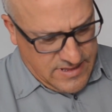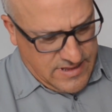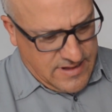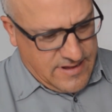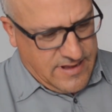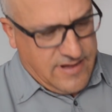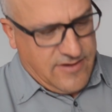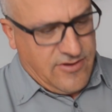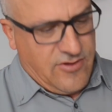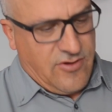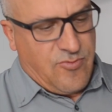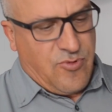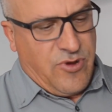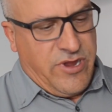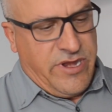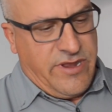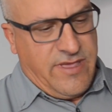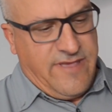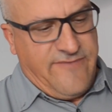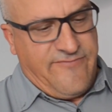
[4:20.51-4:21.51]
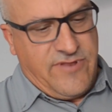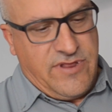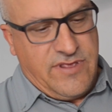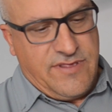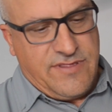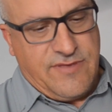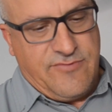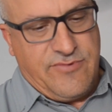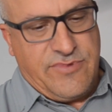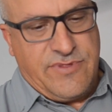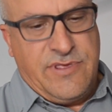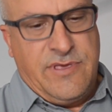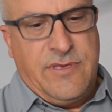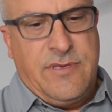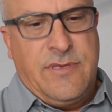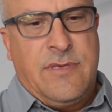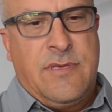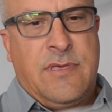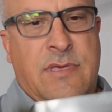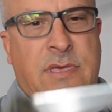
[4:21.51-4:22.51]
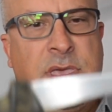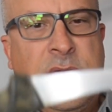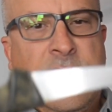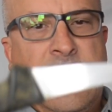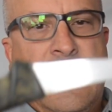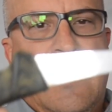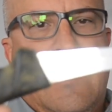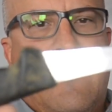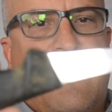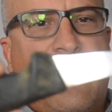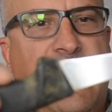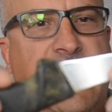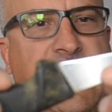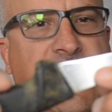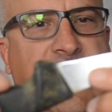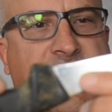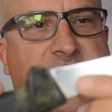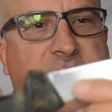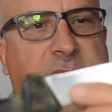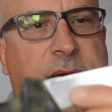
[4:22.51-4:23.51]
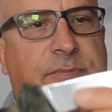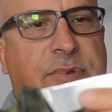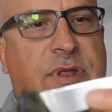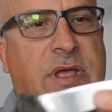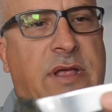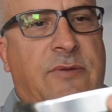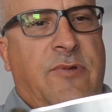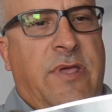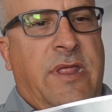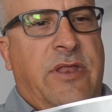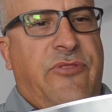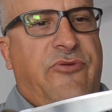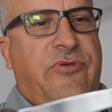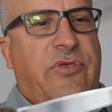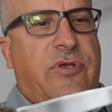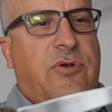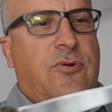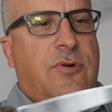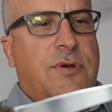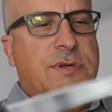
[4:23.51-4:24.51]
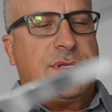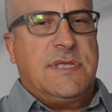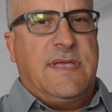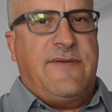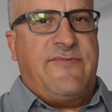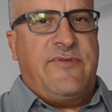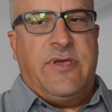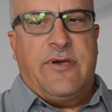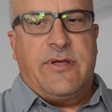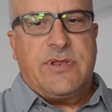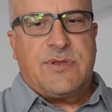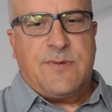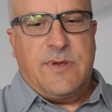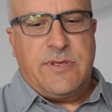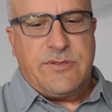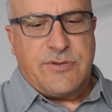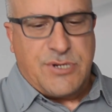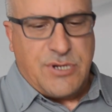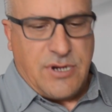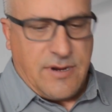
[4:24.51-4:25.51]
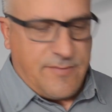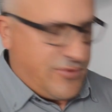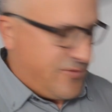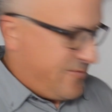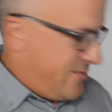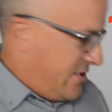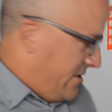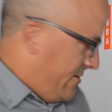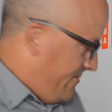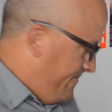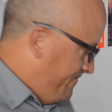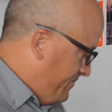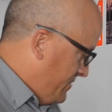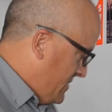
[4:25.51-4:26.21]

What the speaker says: don't even know what brand knife it is. It was pretty dinged up, but I ran through the coarse stuff and now it's razor sharp as well.